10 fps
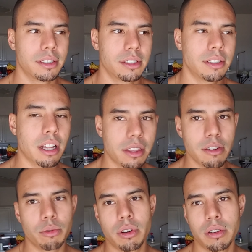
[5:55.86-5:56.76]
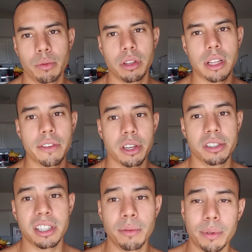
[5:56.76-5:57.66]
nothing wrong with loving
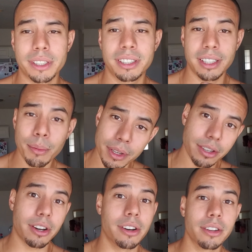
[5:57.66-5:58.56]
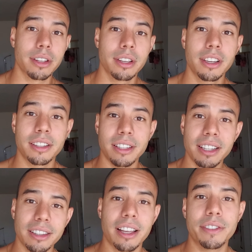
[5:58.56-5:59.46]
yourself, but some of y'all need to
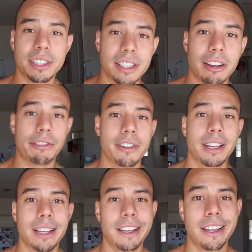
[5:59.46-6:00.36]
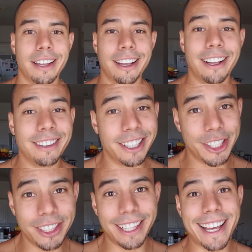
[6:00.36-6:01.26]
love yourself a
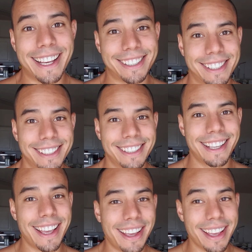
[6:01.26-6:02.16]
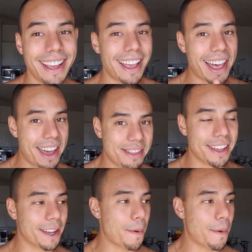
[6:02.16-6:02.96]
little less, I think.